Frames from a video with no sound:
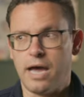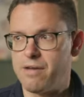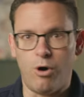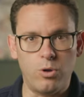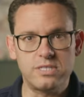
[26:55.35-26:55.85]
I
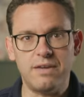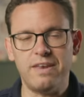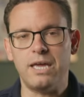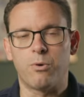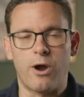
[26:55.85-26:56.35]
have a whole
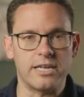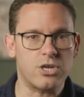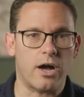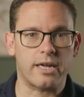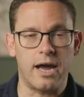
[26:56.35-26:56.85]
DVD where I
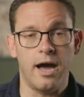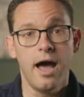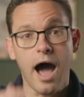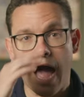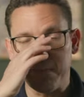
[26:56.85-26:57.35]
talk in a
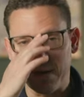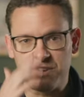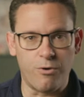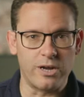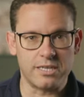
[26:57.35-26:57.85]

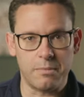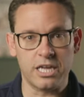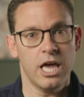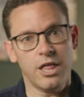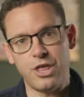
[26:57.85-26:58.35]
high-pitched voice. I'm
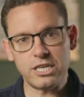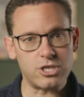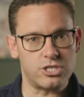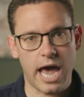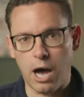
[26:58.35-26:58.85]
like, this
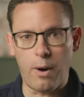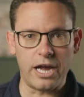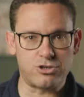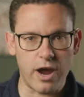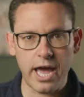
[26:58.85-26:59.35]
is how
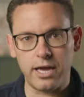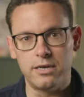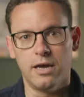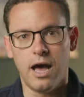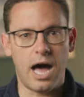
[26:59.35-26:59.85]
I trade.